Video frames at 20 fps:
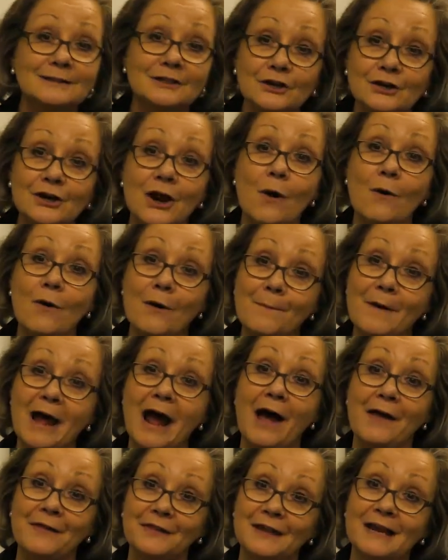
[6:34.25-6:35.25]
to know
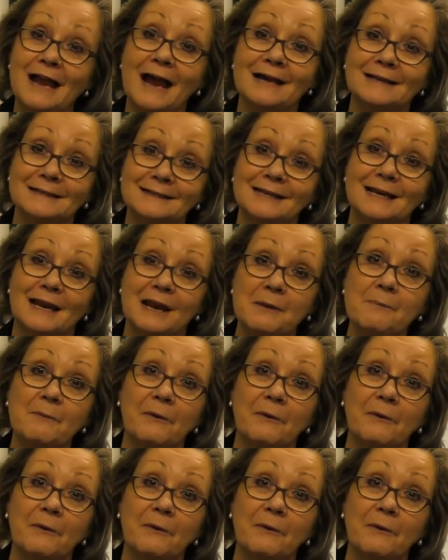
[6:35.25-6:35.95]
about the ACE